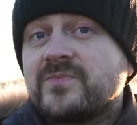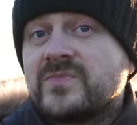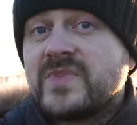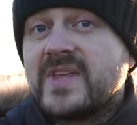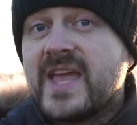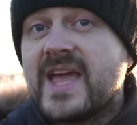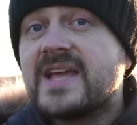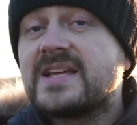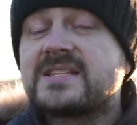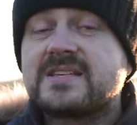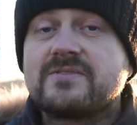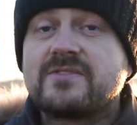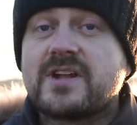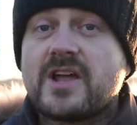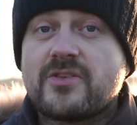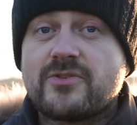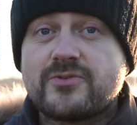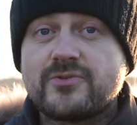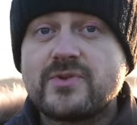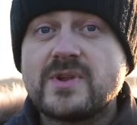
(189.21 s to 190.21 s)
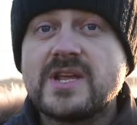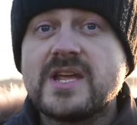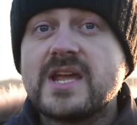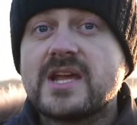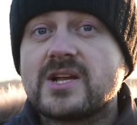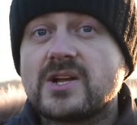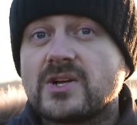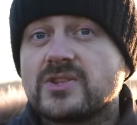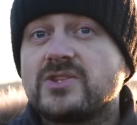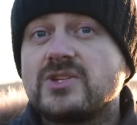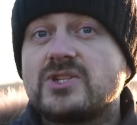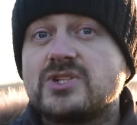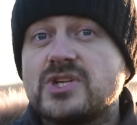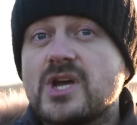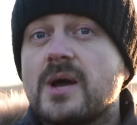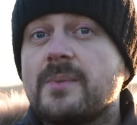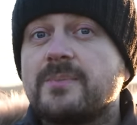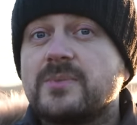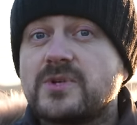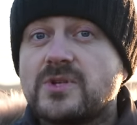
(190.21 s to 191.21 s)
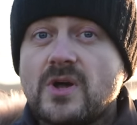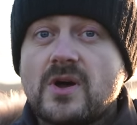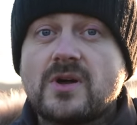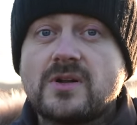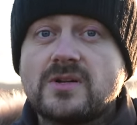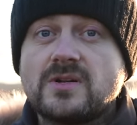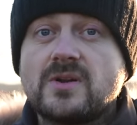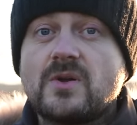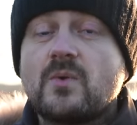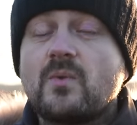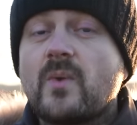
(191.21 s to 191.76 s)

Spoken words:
The a7R III got the job done,